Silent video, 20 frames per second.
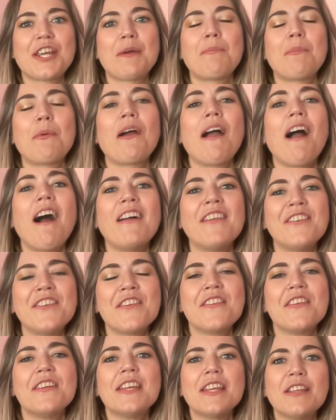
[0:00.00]
or under
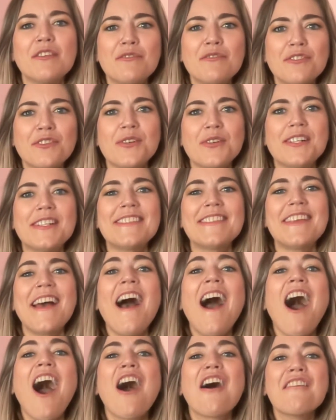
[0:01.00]
the influence
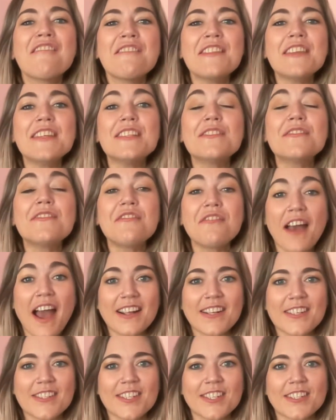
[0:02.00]
of these
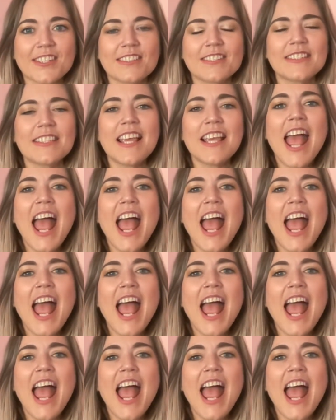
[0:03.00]
factors.